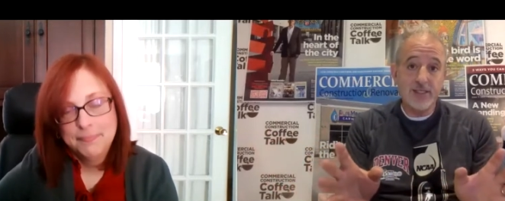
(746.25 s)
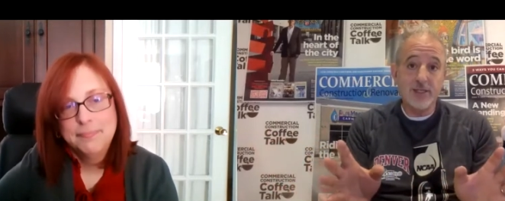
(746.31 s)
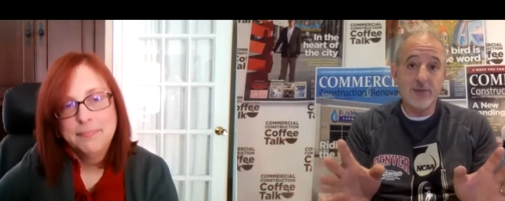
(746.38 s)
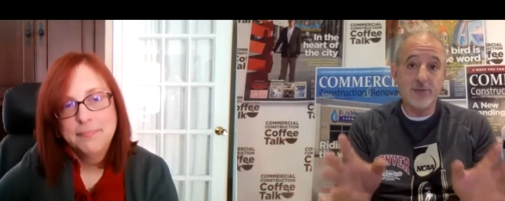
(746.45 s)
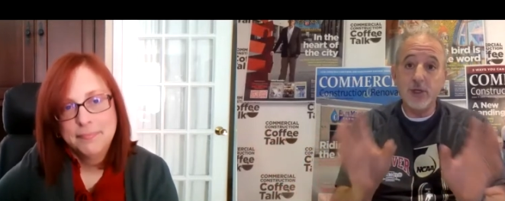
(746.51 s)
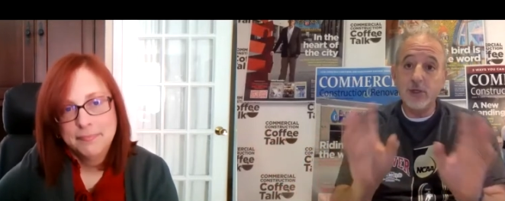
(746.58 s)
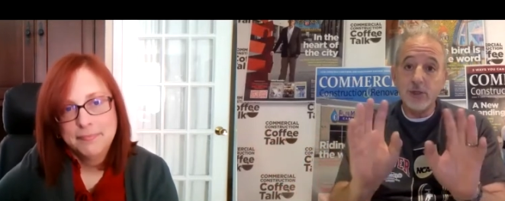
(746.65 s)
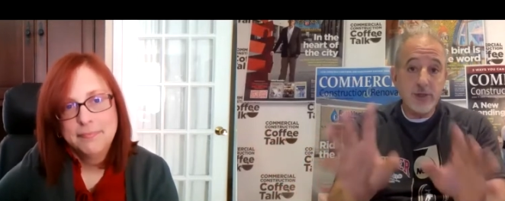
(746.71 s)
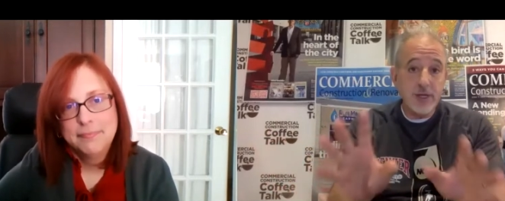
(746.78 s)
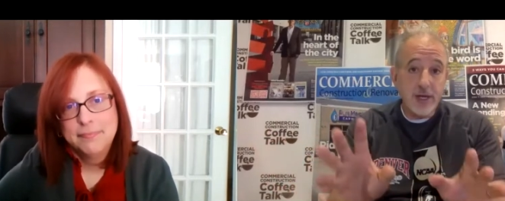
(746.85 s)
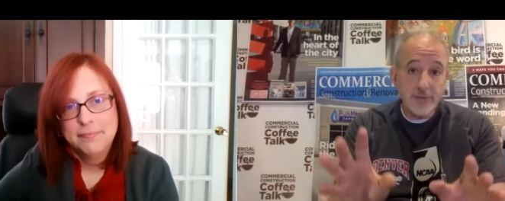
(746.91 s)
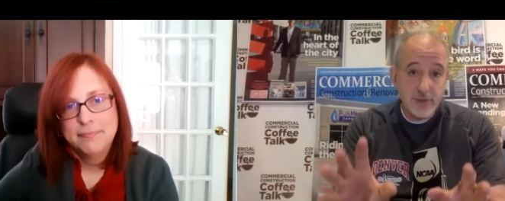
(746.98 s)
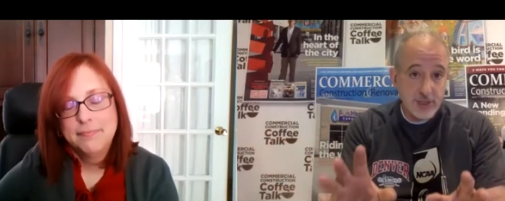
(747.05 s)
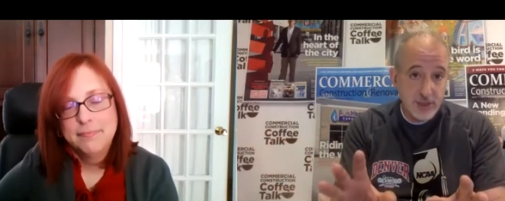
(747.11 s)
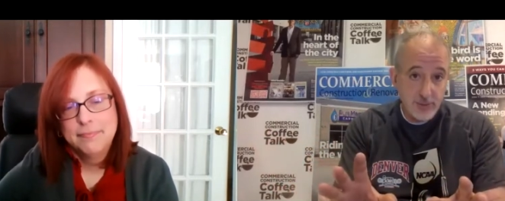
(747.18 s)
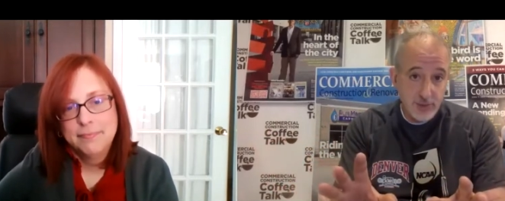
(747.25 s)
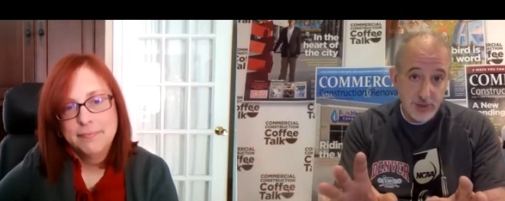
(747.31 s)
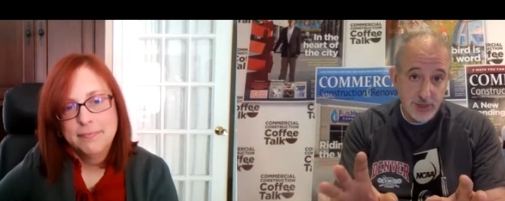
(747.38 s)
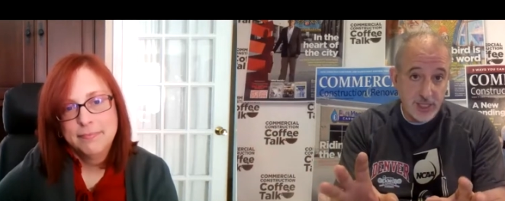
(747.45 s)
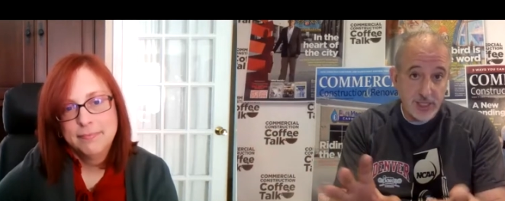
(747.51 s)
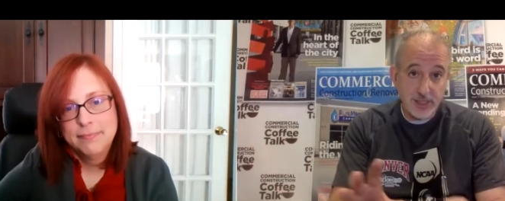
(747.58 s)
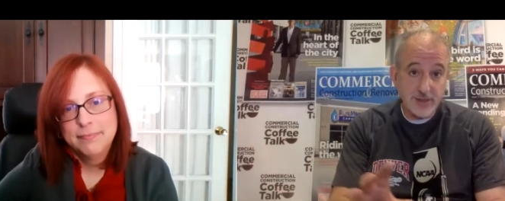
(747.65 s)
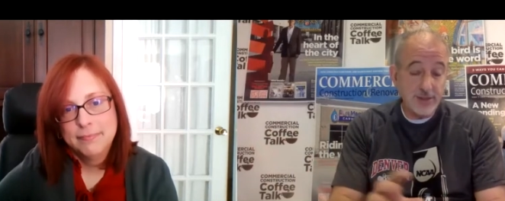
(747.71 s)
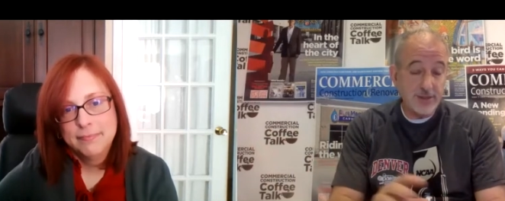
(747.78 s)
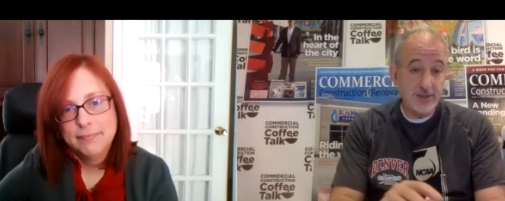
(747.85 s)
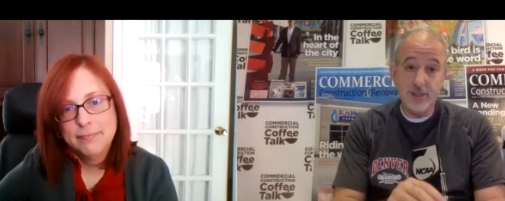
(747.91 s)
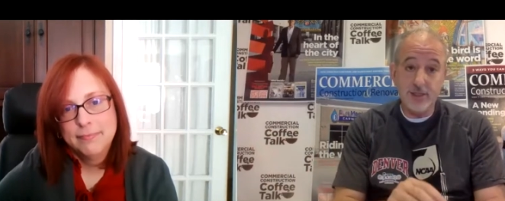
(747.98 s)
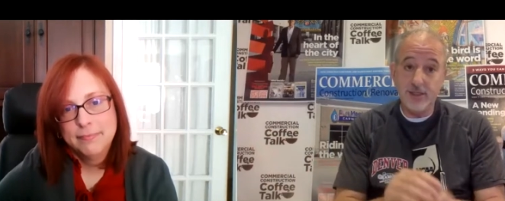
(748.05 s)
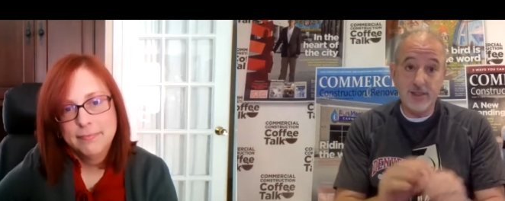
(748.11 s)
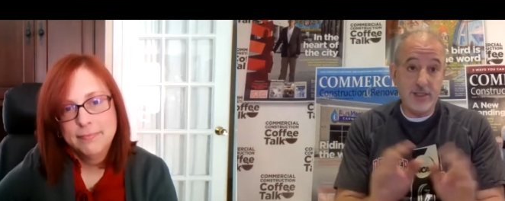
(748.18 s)
Speaker 1: You know, for those of you who haven't seen Mosaic,
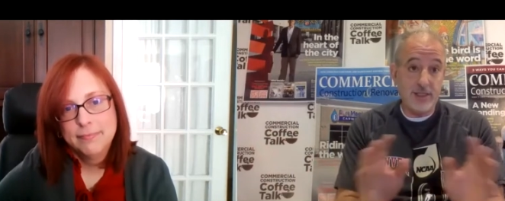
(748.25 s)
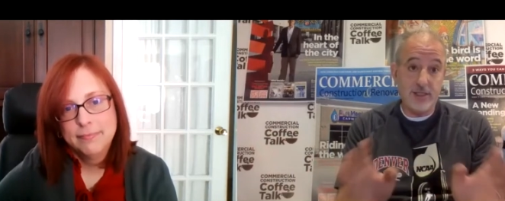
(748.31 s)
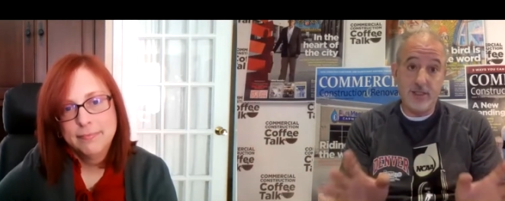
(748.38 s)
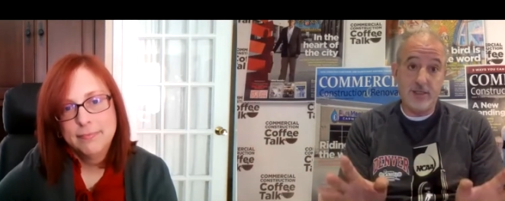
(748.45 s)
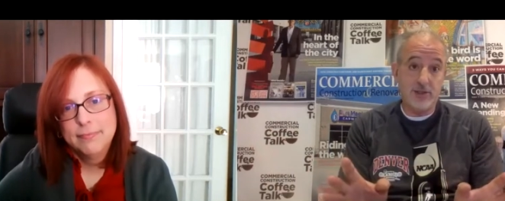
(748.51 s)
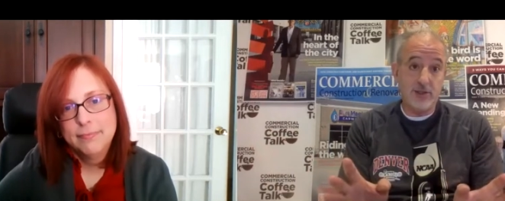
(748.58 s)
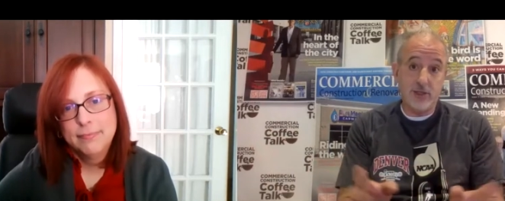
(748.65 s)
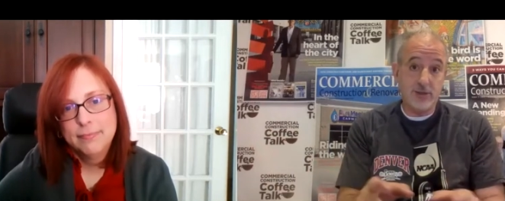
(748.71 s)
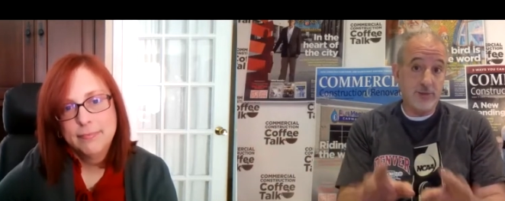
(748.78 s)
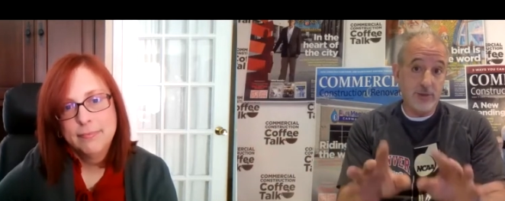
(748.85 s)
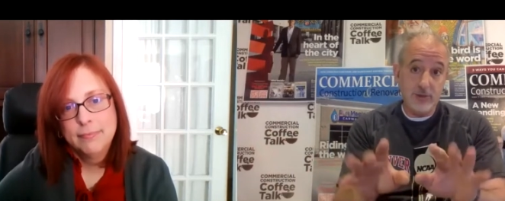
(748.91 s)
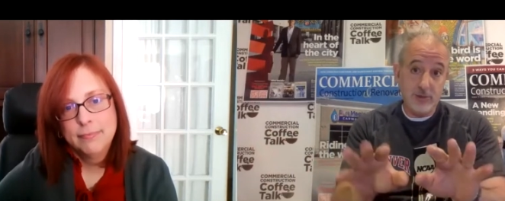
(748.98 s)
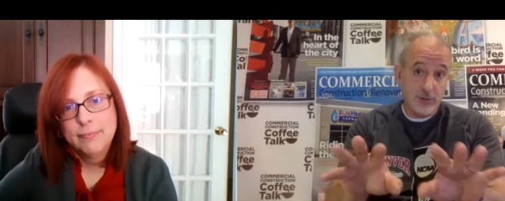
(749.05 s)
it, it, it's awesome.